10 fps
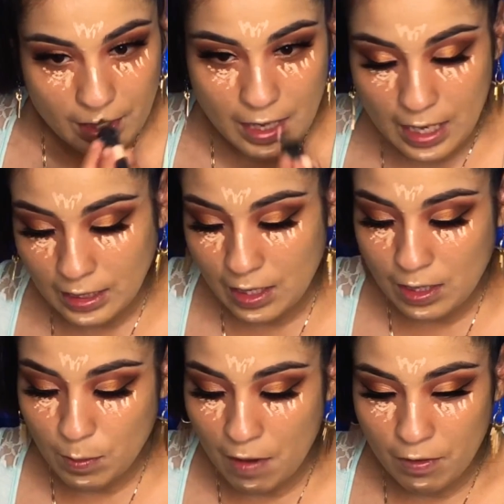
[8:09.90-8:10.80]
And
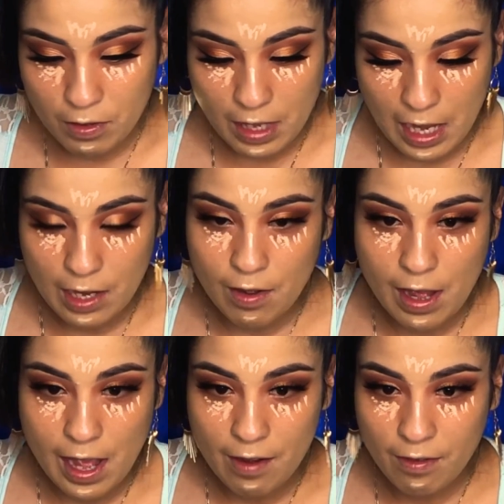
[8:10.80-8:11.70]
excuse my volcano I
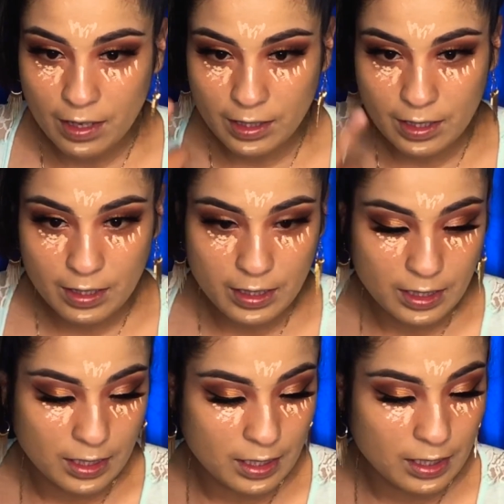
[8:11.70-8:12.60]
have right there.
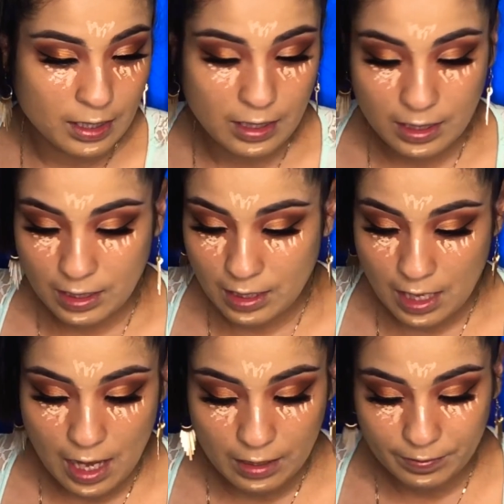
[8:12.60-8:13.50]
It's,
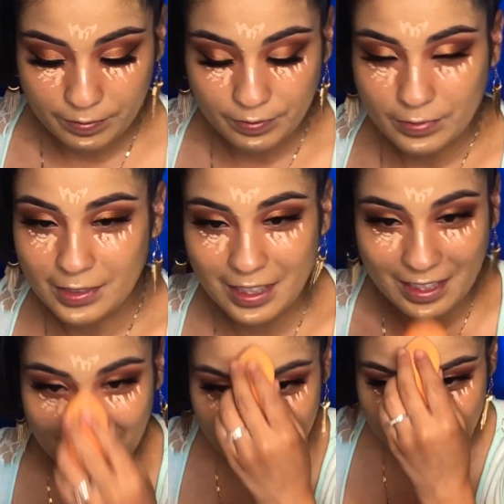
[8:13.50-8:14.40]
yeah.
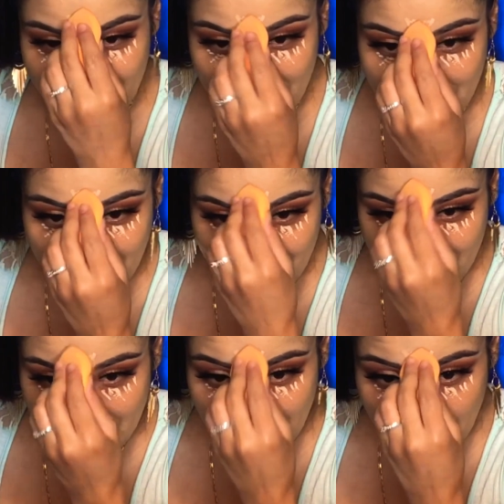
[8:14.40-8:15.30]

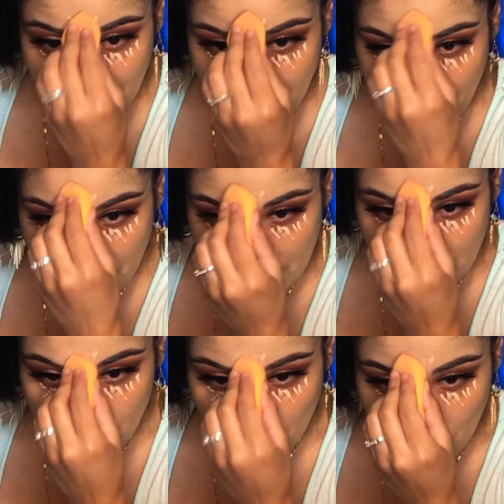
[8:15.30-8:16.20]
It
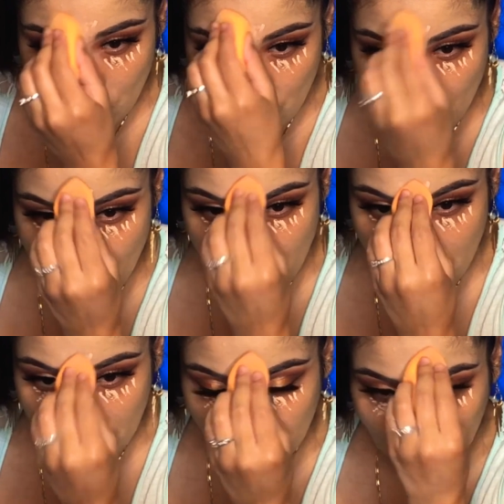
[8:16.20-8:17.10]
just won't go
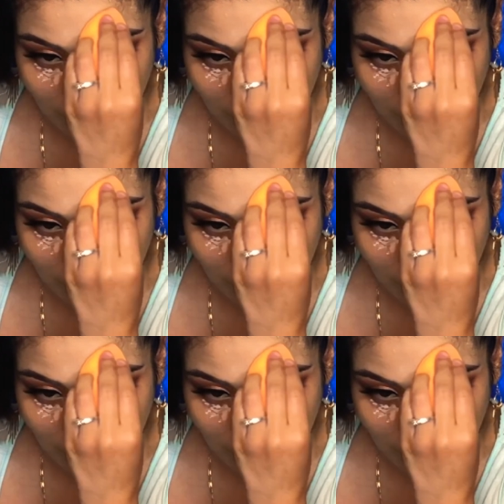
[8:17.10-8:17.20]
away.